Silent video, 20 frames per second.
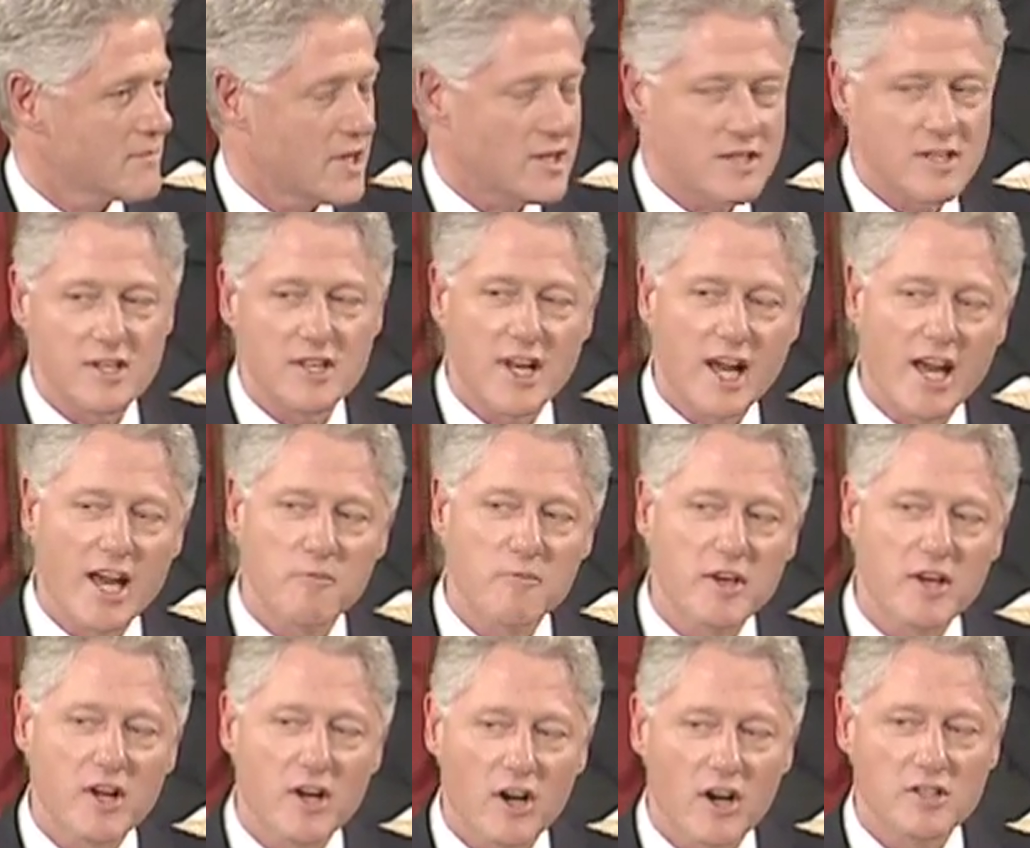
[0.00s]
Today,
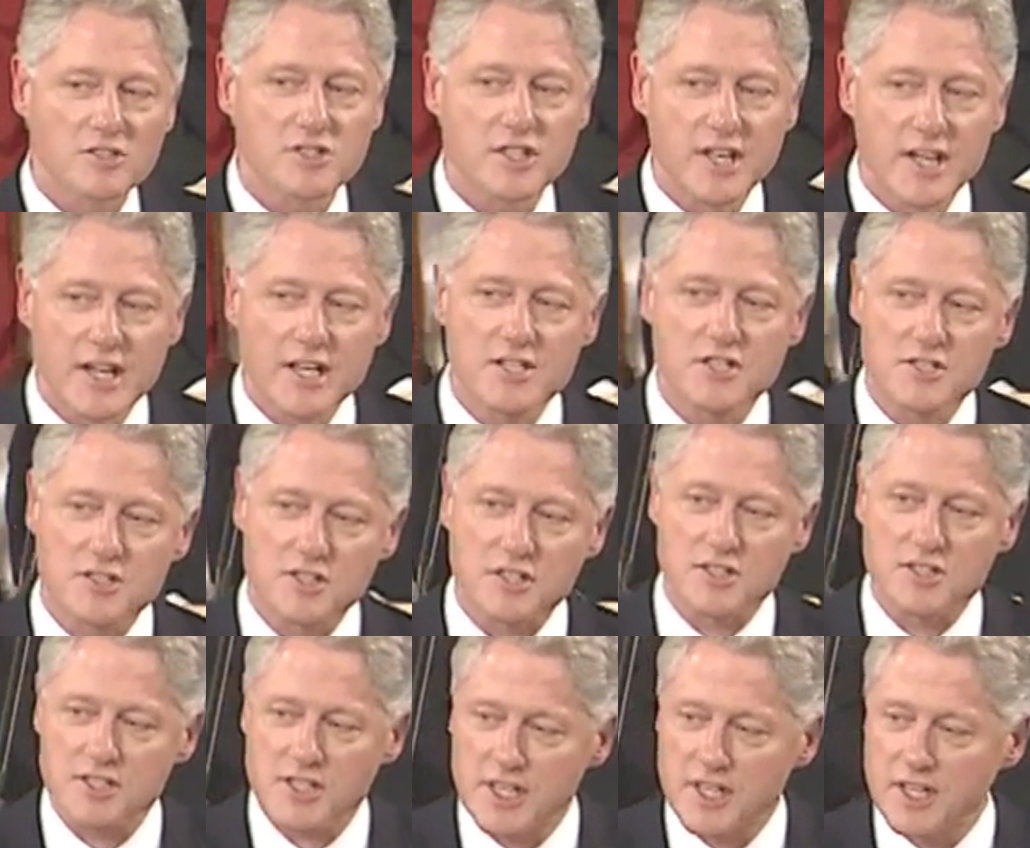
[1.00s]
because each
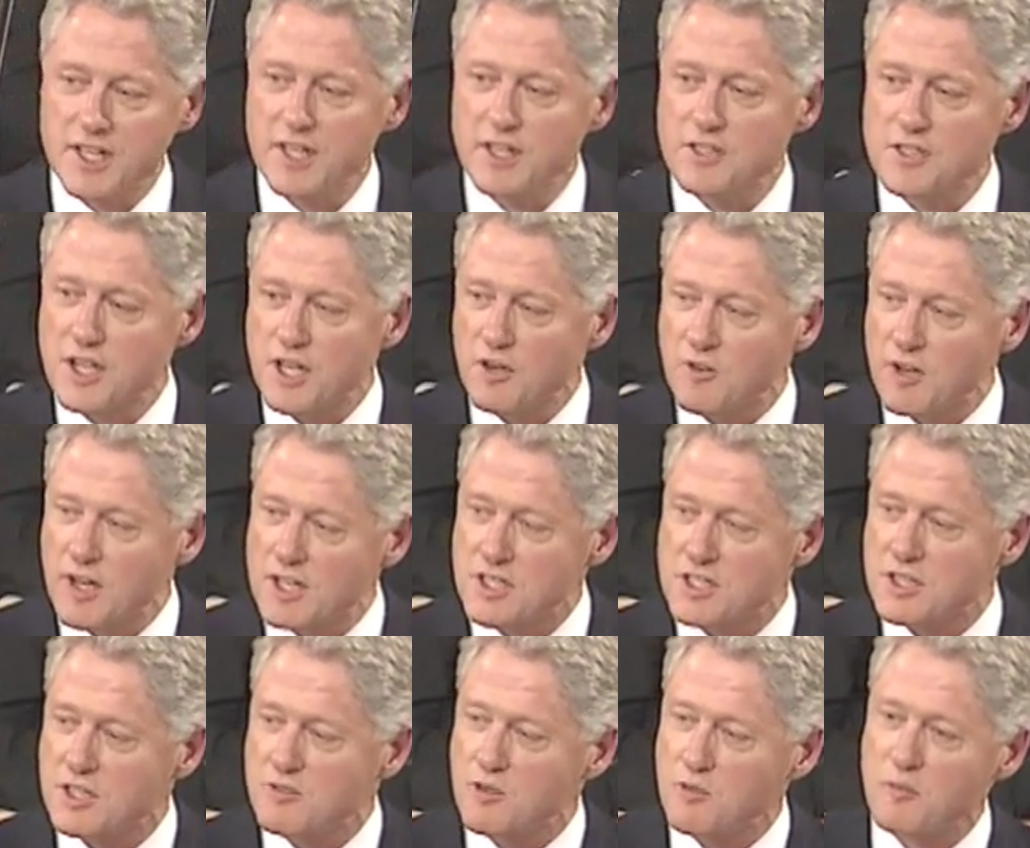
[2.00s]
succeeding
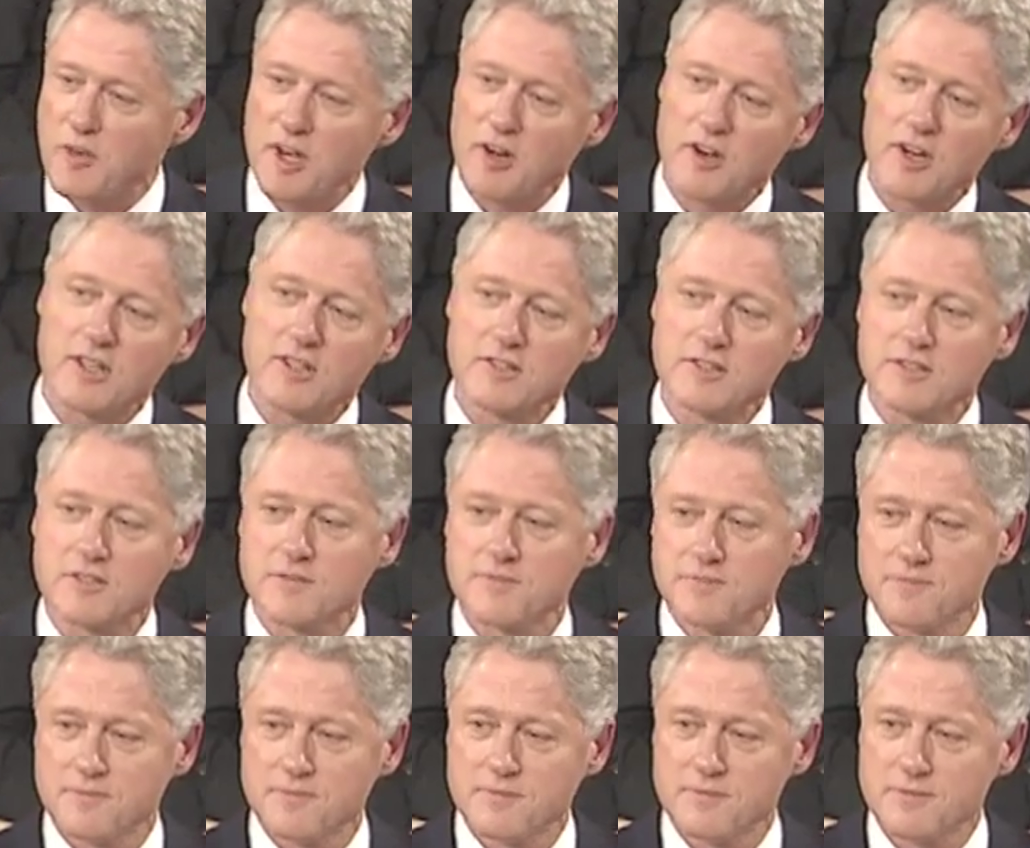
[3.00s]
generation of Americans
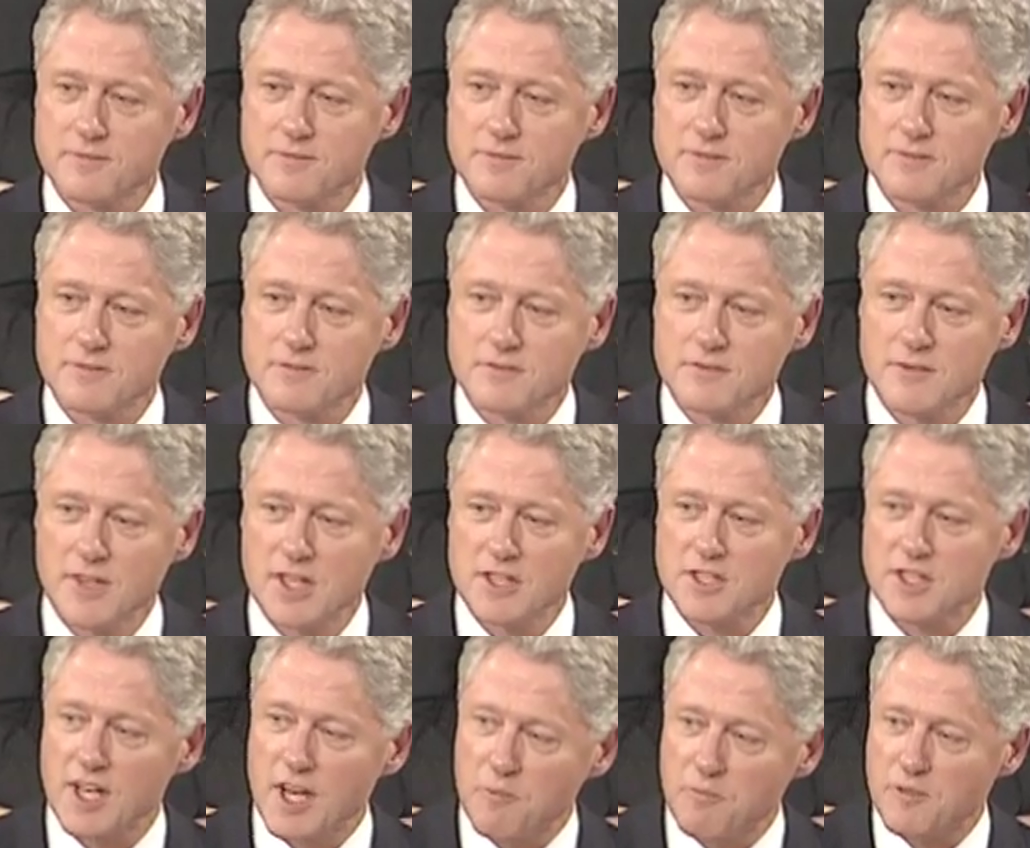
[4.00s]
has
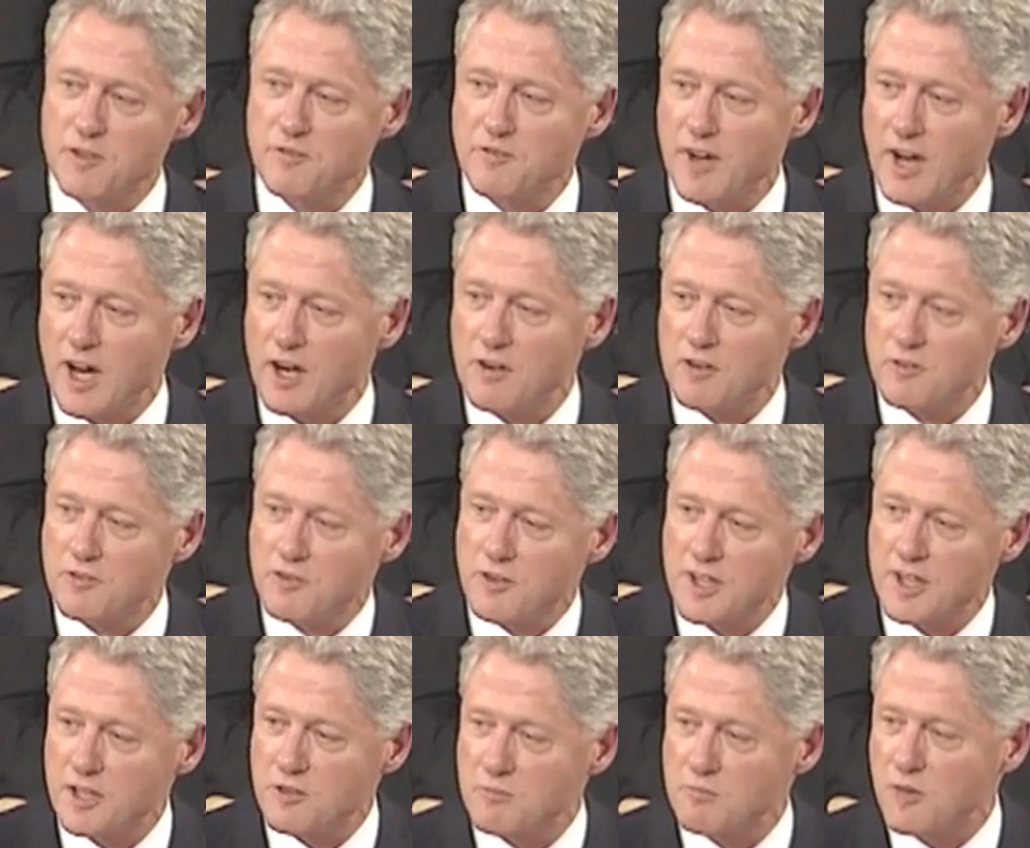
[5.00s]
kept the fire of
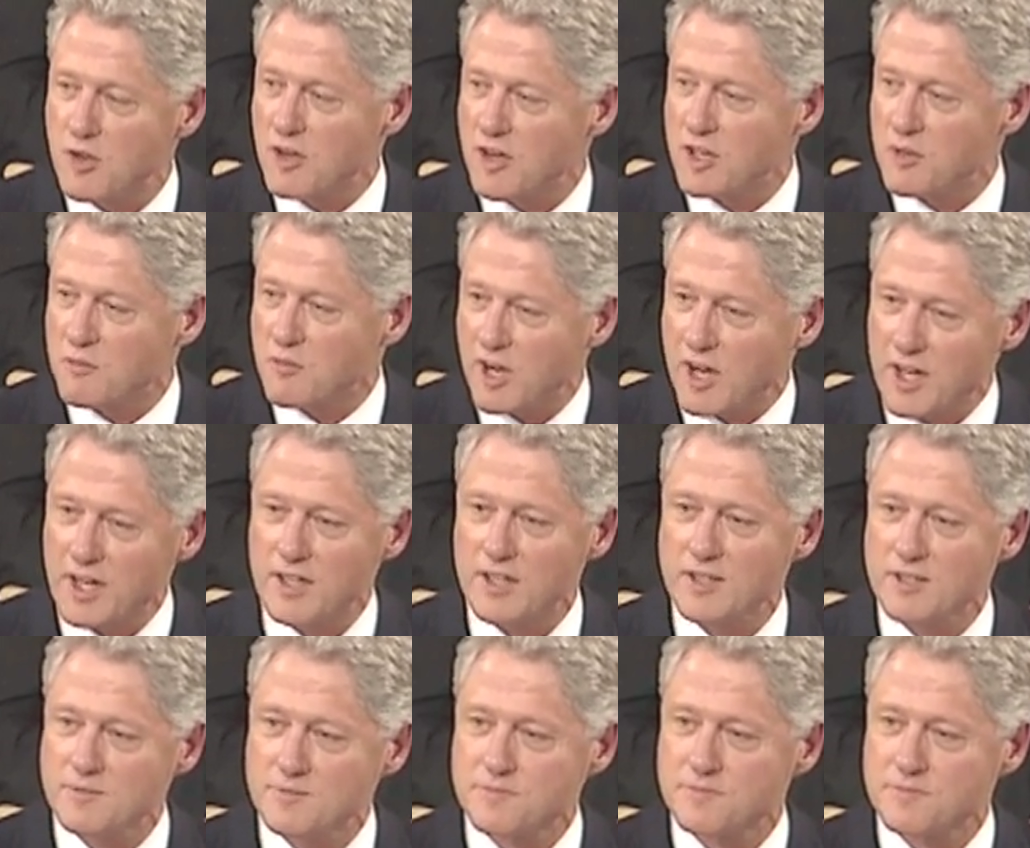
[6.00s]
freedom burning brightly,